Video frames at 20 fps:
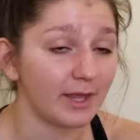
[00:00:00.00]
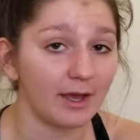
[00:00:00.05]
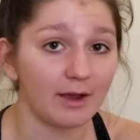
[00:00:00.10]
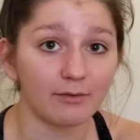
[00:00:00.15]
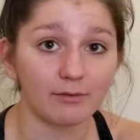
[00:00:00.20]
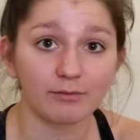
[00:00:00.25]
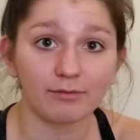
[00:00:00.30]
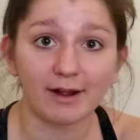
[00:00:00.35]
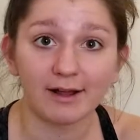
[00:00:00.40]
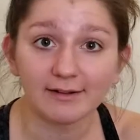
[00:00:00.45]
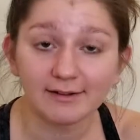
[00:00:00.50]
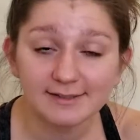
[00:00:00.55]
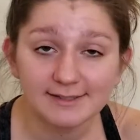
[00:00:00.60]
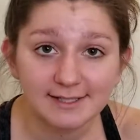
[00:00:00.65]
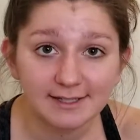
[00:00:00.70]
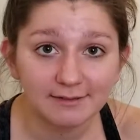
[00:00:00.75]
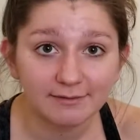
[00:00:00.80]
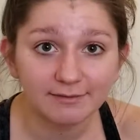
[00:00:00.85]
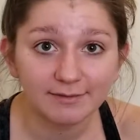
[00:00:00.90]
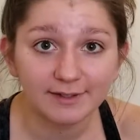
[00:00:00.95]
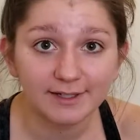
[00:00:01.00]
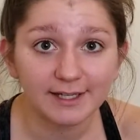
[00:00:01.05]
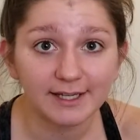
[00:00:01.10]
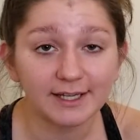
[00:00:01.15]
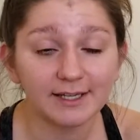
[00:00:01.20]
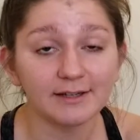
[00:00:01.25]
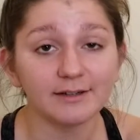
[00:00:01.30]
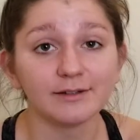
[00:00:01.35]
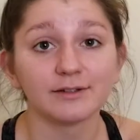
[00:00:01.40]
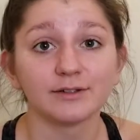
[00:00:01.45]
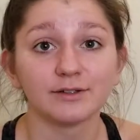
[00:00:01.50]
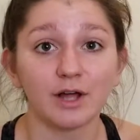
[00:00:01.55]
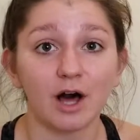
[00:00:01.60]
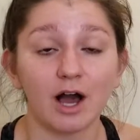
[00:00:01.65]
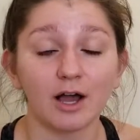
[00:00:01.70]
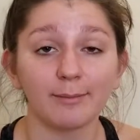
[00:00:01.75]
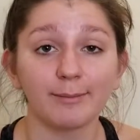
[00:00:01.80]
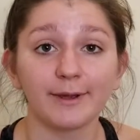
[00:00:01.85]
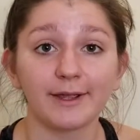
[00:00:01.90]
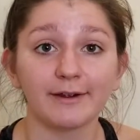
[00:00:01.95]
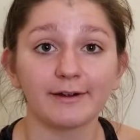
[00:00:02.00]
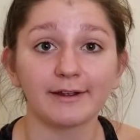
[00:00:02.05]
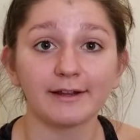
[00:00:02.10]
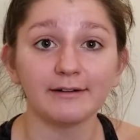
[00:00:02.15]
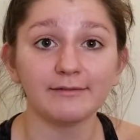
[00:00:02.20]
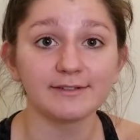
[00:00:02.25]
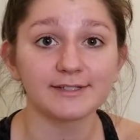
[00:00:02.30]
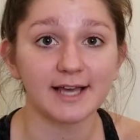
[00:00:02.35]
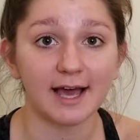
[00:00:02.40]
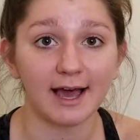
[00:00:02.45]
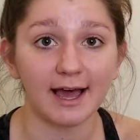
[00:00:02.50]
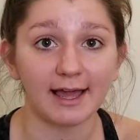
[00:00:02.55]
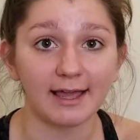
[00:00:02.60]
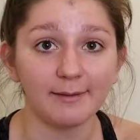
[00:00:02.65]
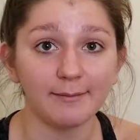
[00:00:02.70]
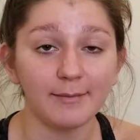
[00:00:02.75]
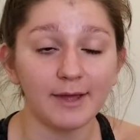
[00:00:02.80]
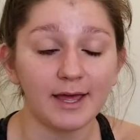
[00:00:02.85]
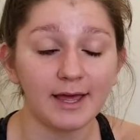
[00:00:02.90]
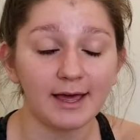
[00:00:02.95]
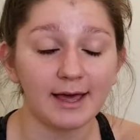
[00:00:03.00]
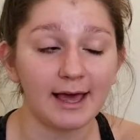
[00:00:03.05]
a relatively long period of time.